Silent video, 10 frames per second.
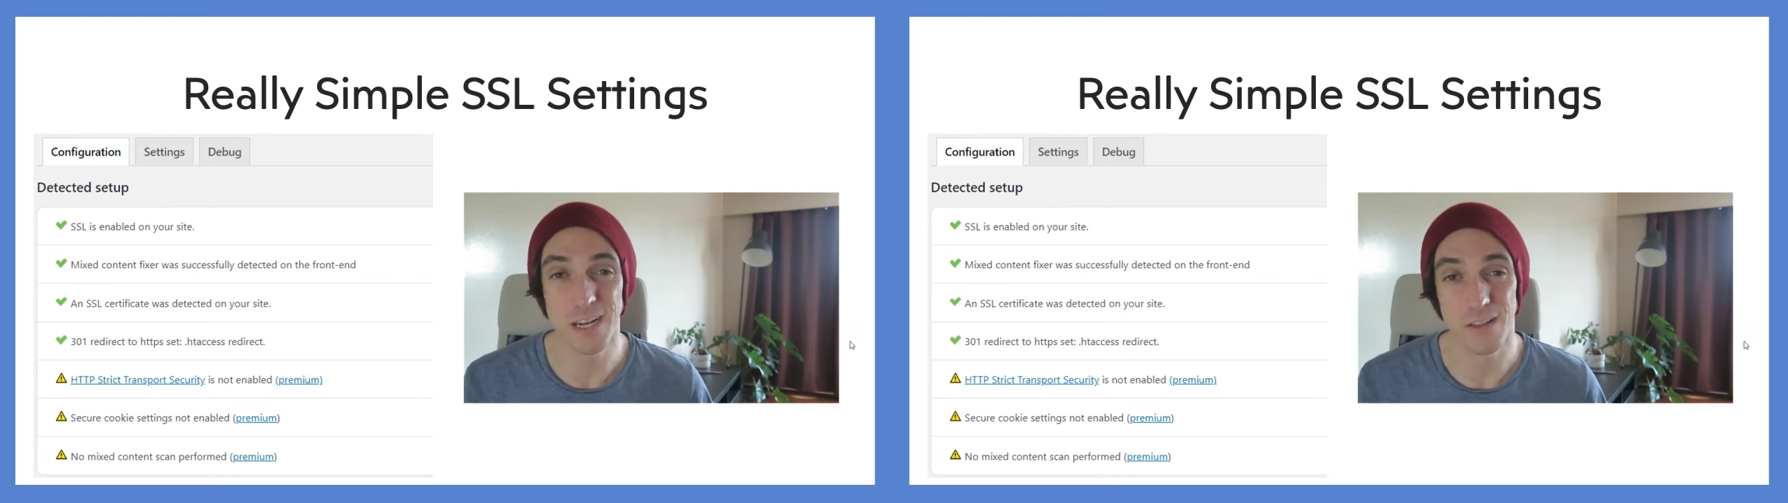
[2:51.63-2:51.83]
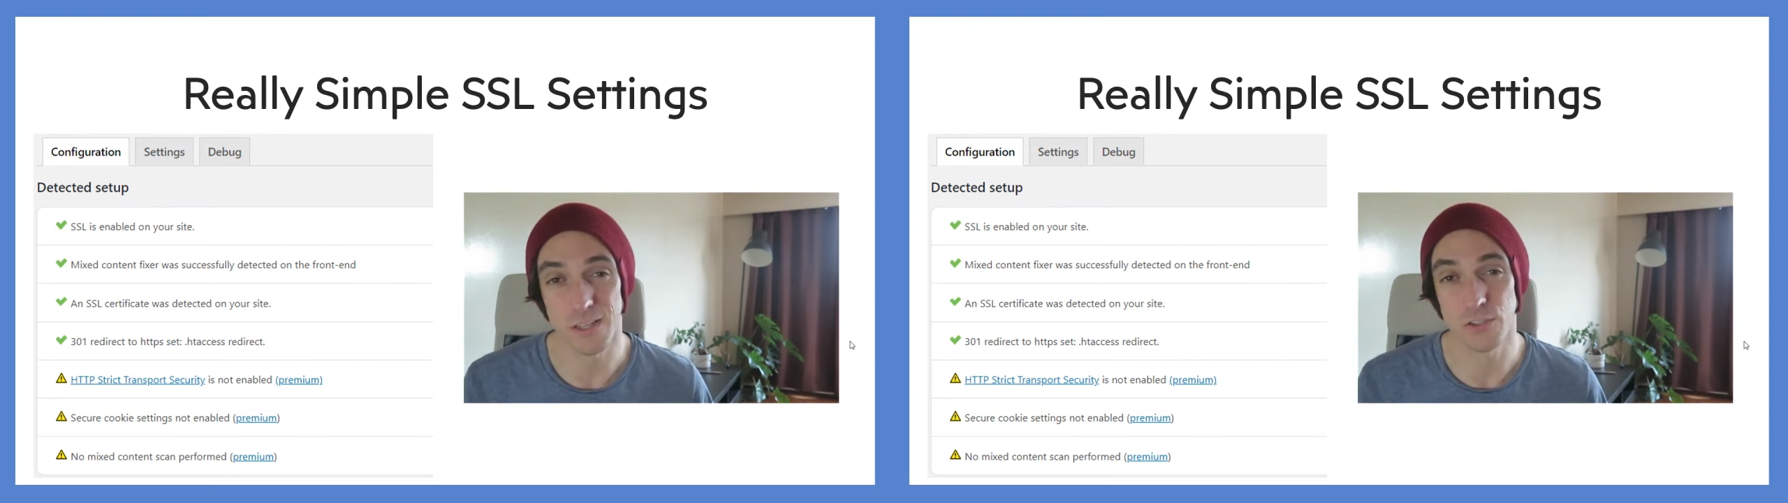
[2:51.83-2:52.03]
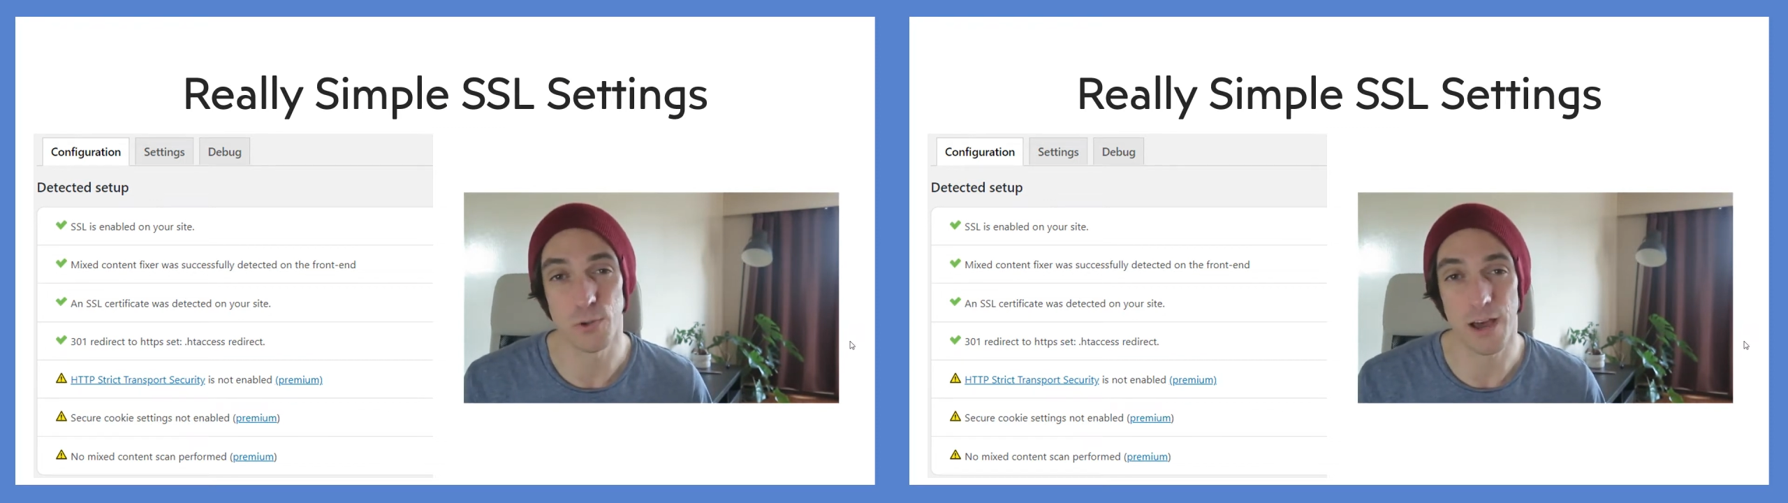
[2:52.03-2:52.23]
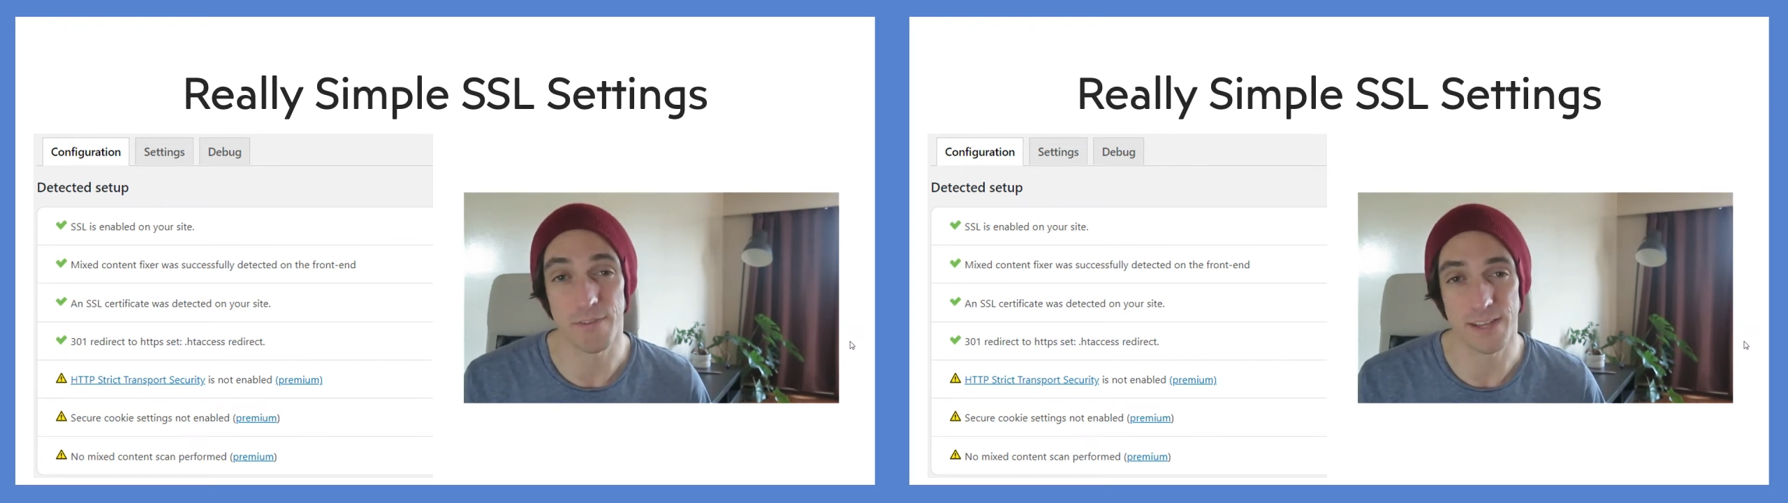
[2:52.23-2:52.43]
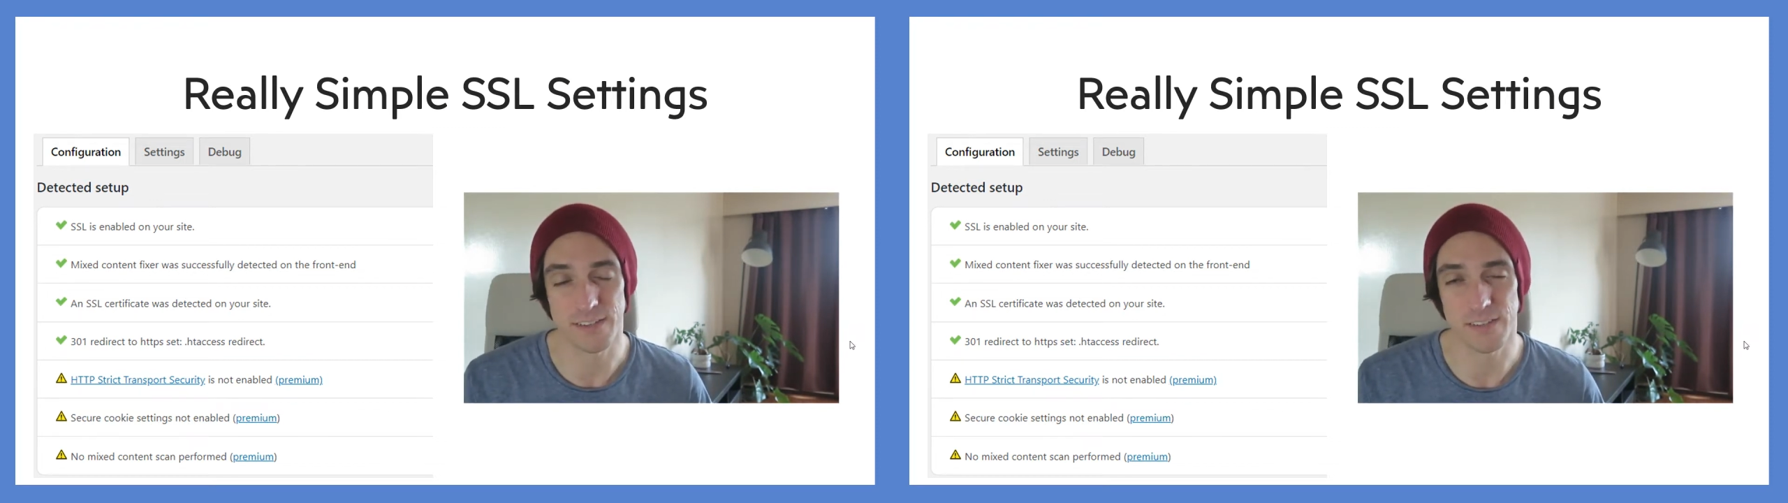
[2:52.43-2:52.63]
it unless you
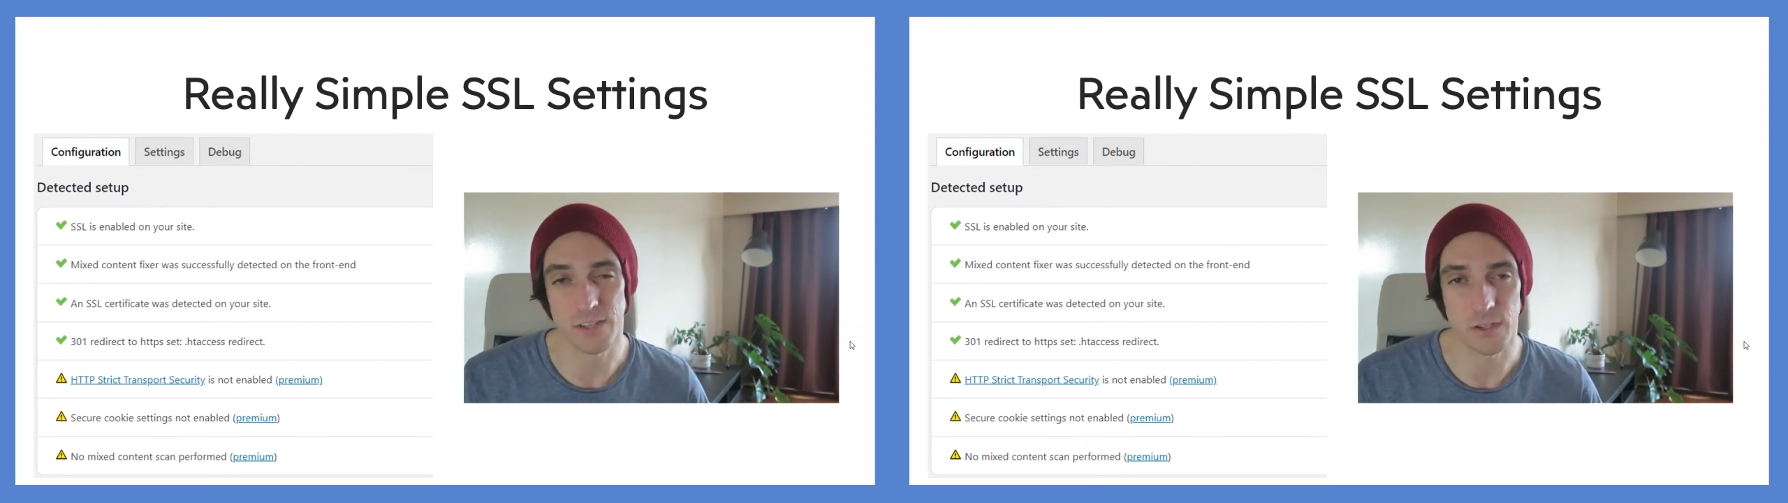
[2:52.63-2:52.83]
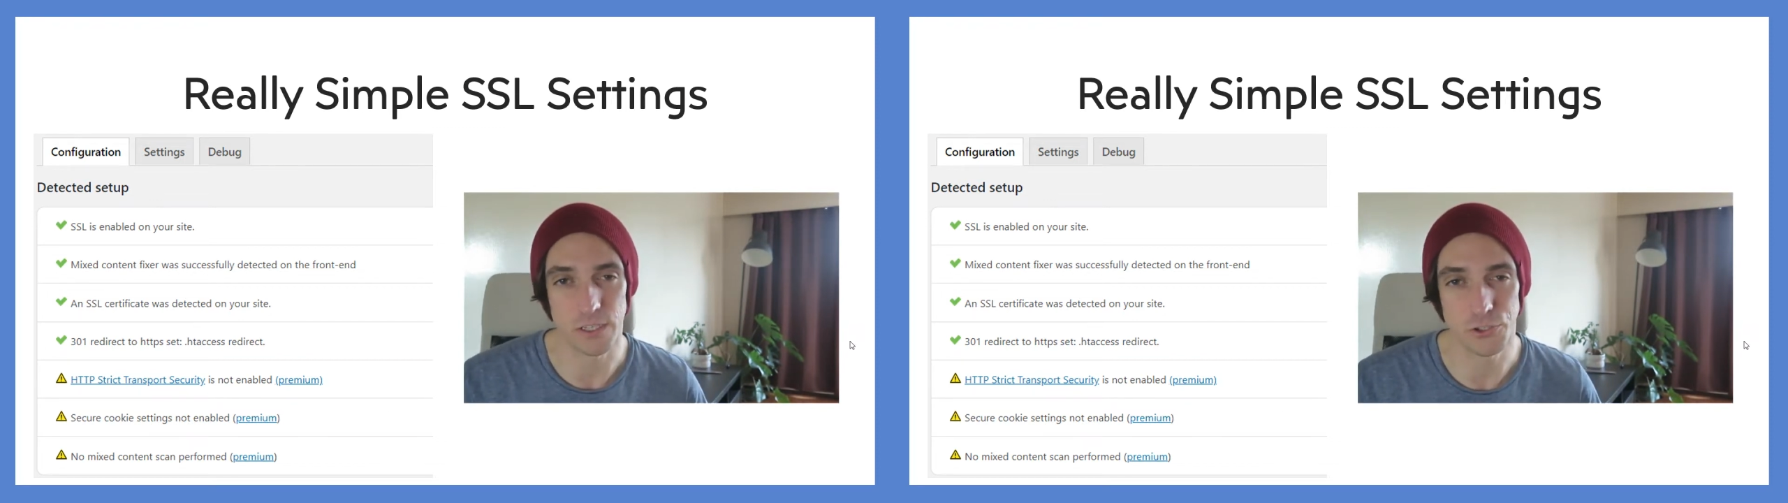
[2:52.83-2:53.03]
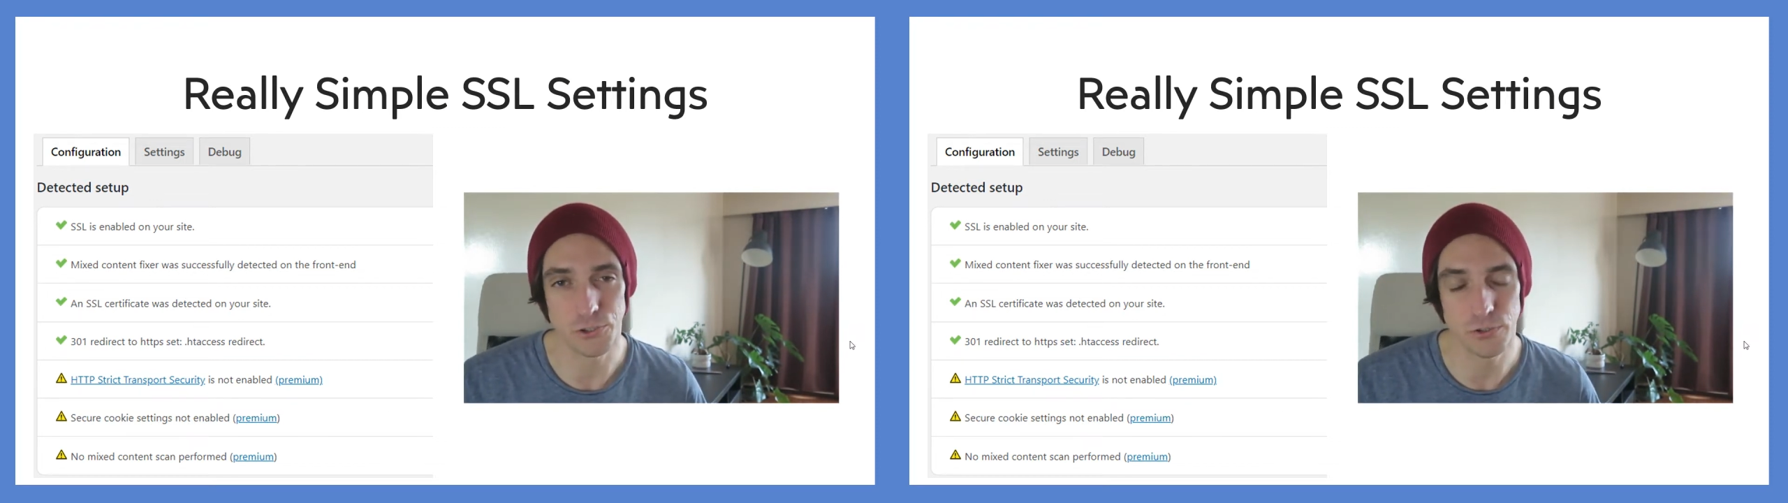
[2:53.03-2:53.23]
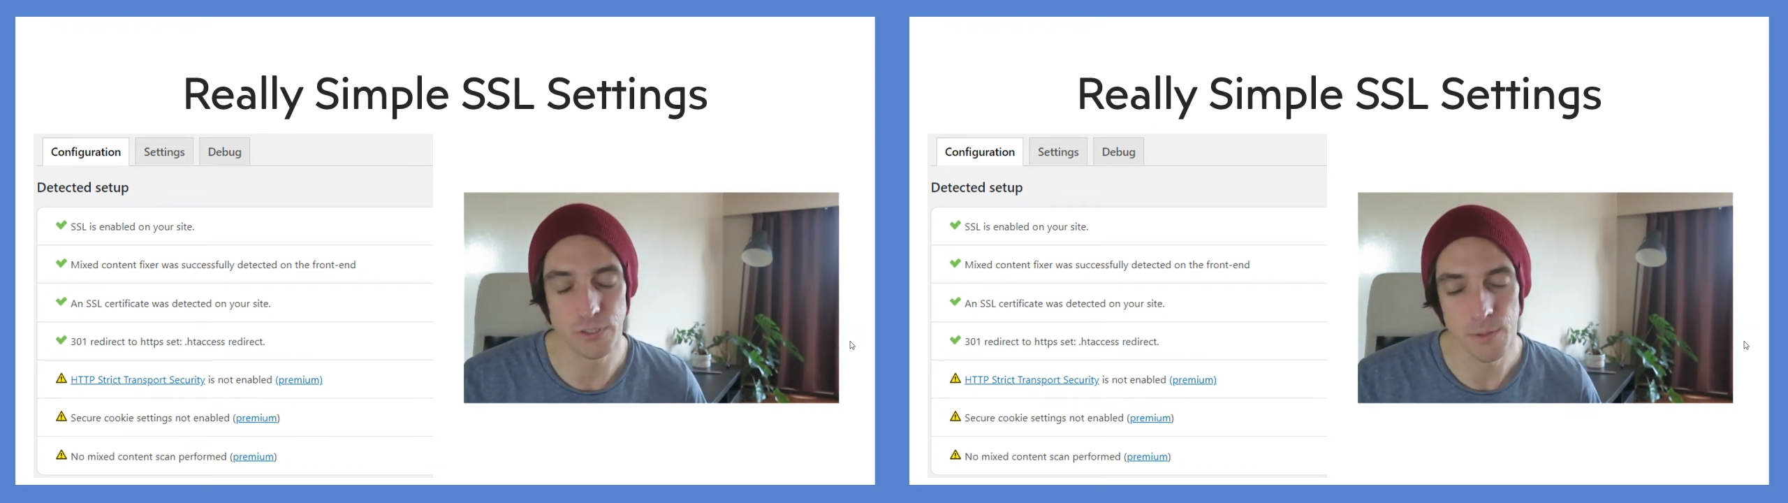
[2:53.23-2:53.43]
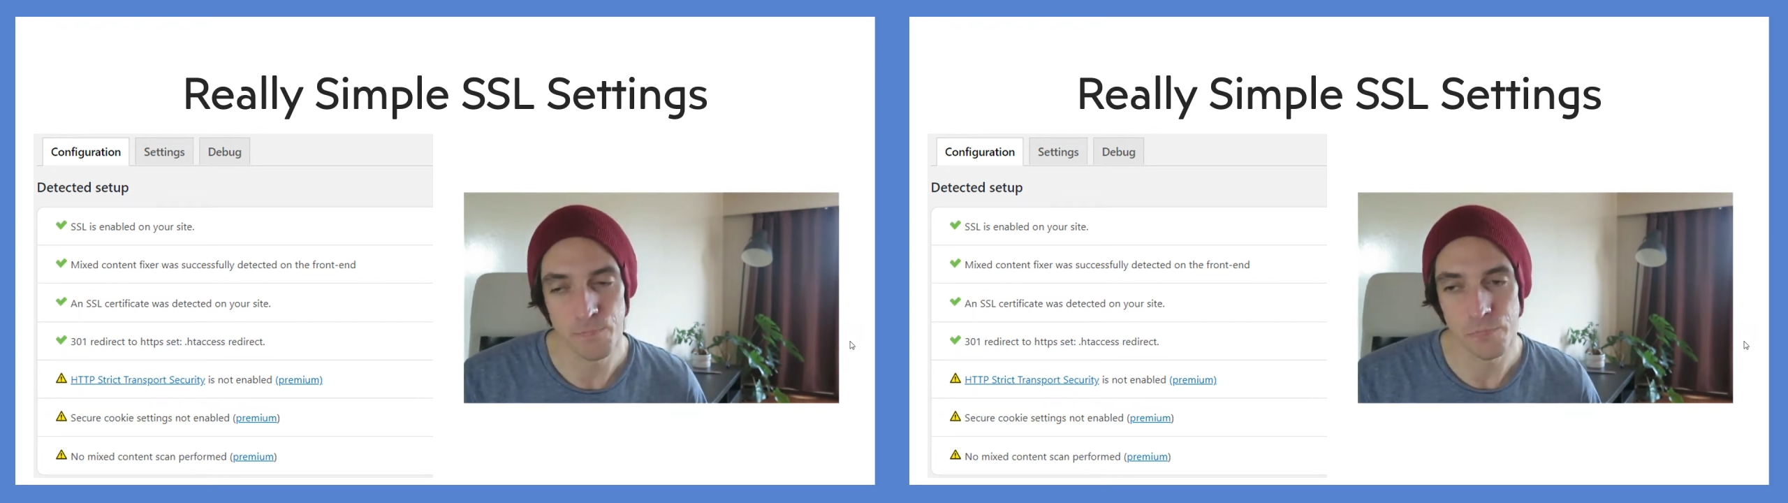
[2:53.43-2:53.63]
have SSL issues.